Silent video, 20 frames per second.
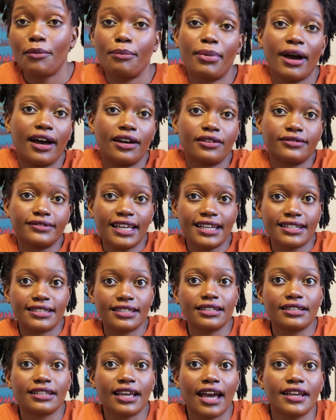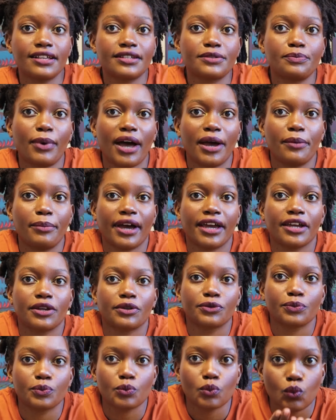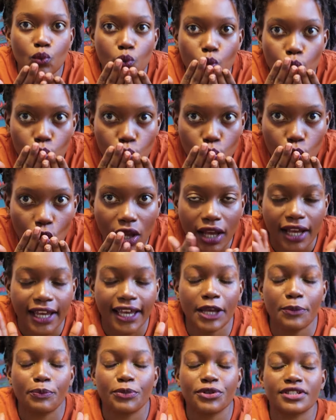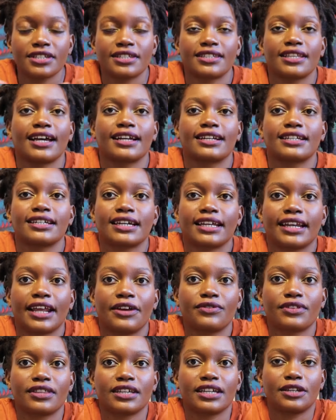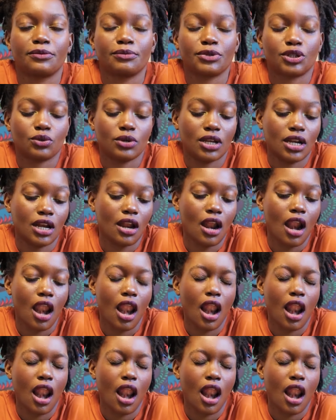But that's it, guys. Bye bye. Pussy, suck dick, and everything in between.